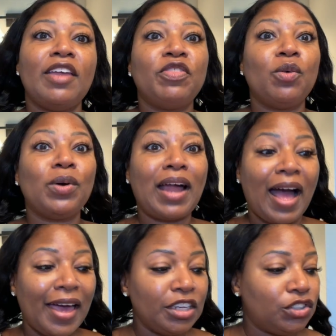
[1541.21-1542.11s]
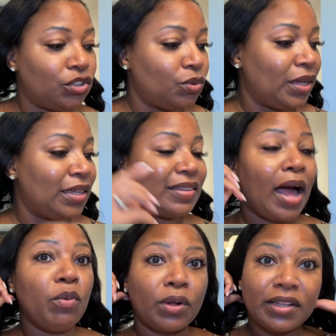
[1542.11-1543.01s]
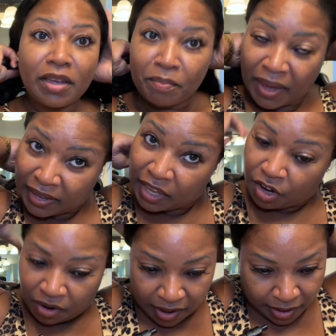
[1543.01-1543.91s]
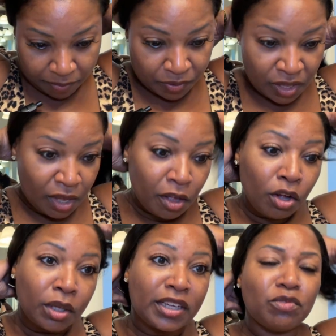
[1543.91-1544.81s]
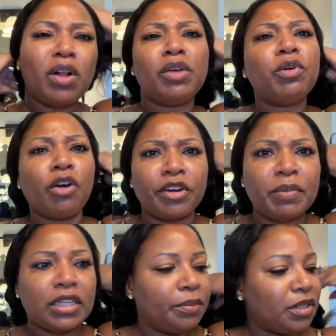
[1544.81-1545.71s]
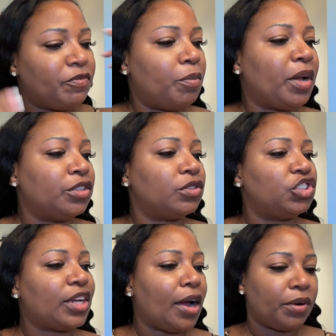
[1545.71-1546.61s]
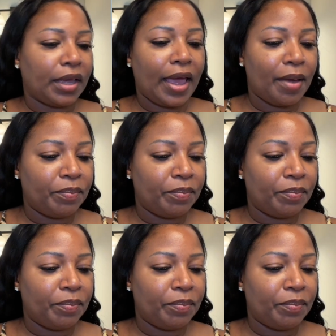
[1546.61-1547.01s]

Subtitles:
And then what I do is I will clip my hair up because, well, it will already be clipped up from under the shower cap.